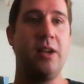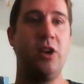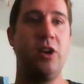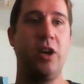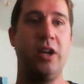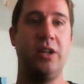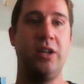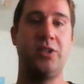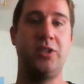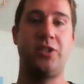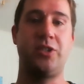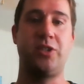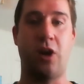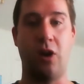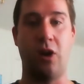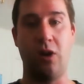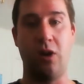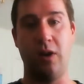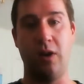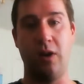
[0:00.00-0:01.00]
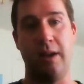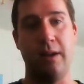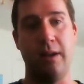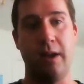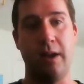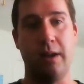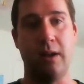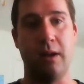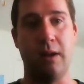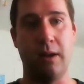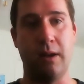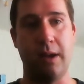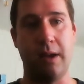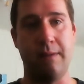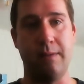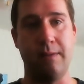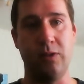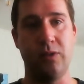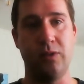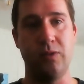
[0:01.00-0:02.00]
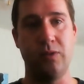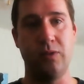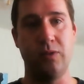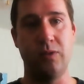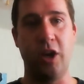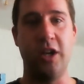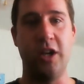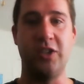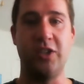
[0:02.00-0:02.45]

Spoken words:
you're going to start you're